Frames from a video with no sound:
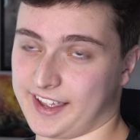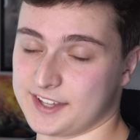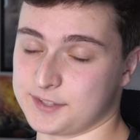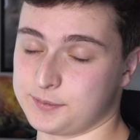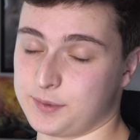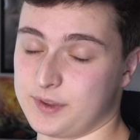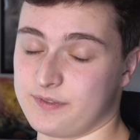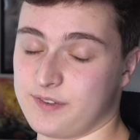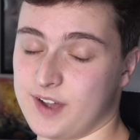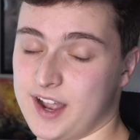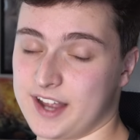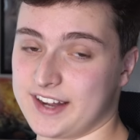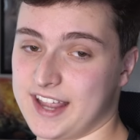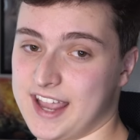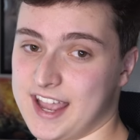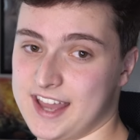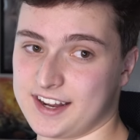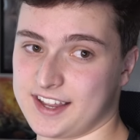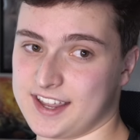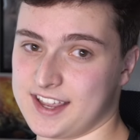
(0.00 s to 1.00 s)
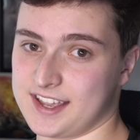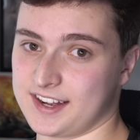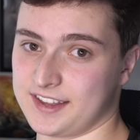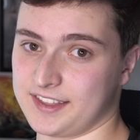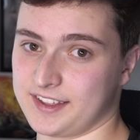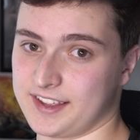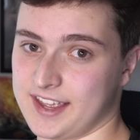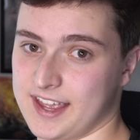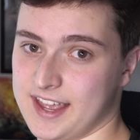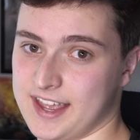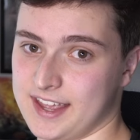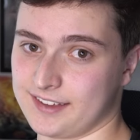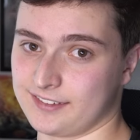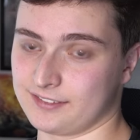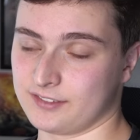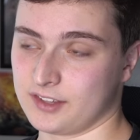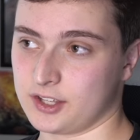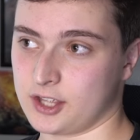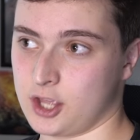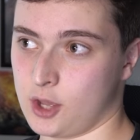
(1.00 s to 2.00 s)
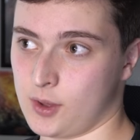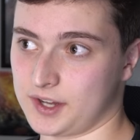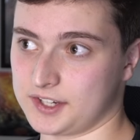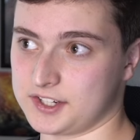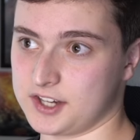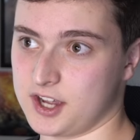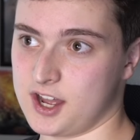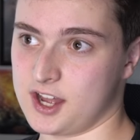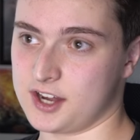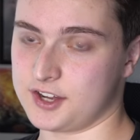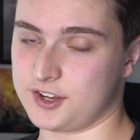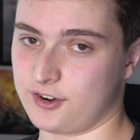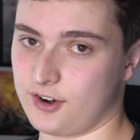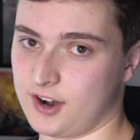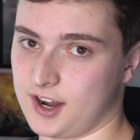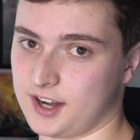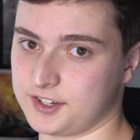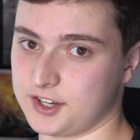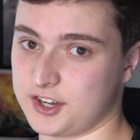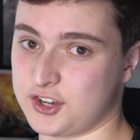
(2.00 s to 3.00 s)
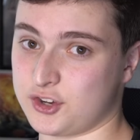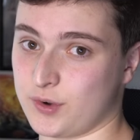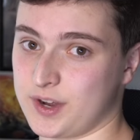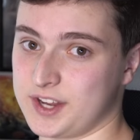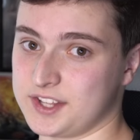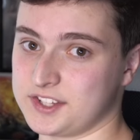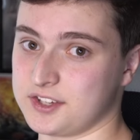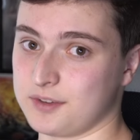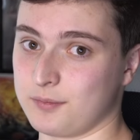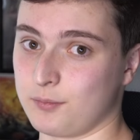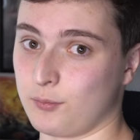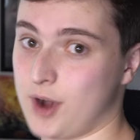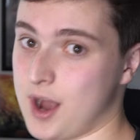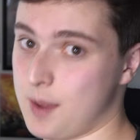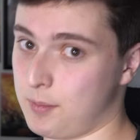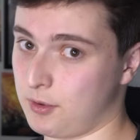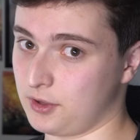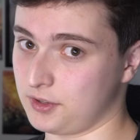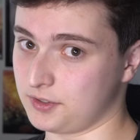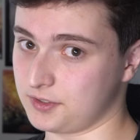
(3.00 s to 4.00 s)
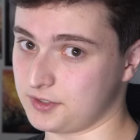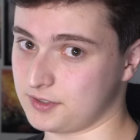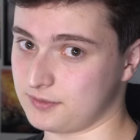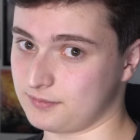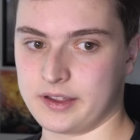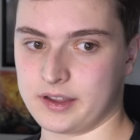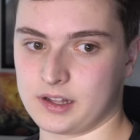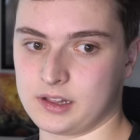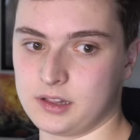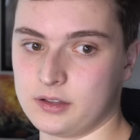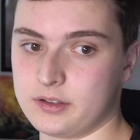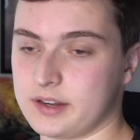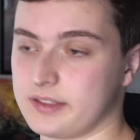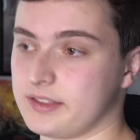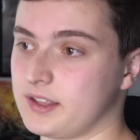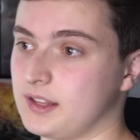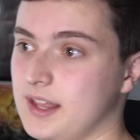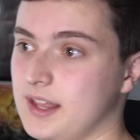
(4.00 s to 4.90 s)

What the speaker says: as we find Anakin and the gang going to Onderon to train some rebels, including the